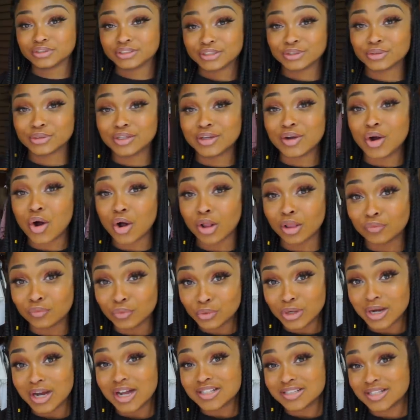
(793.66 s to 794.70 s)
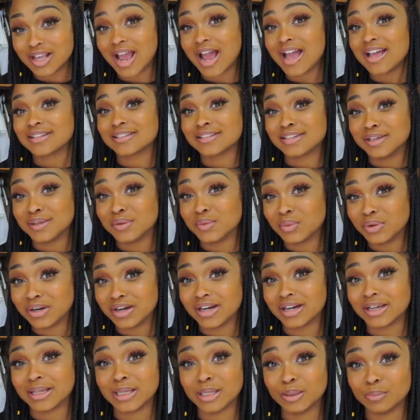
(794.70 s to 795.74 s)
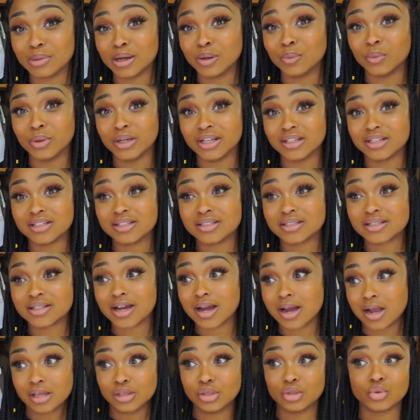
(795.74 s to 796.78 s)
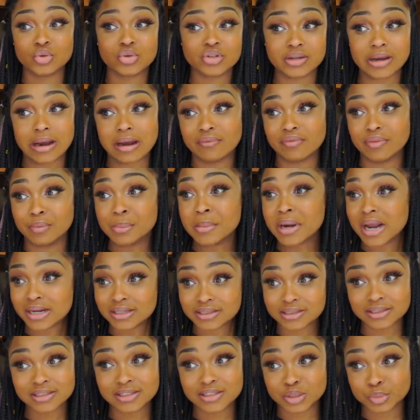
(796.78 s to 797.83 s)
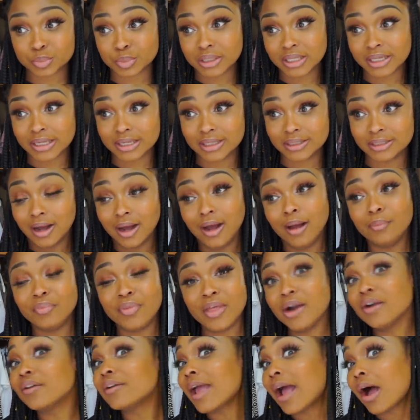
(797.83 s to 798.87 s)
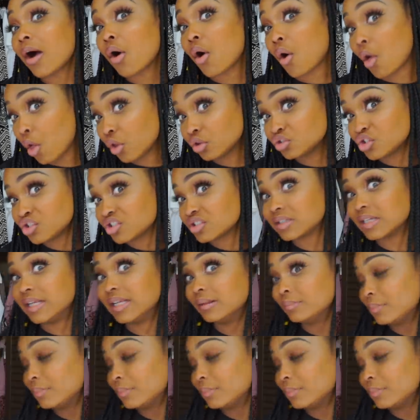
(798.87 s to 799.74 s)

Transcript: literally all of you guys asking where I keep my wigs. I used to have them nicely displayed. Um, they're now all just in